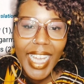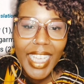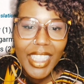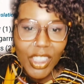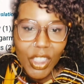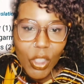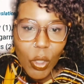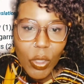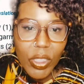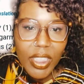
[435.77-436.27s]

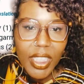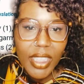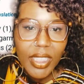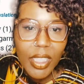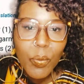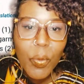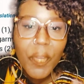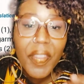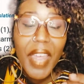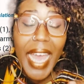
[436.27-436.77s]

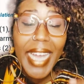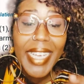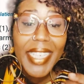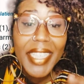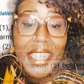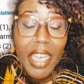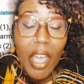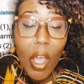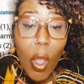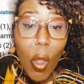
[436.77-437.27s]
associated with the
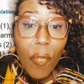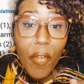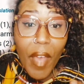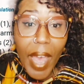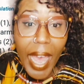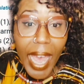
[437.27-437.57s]
idea of a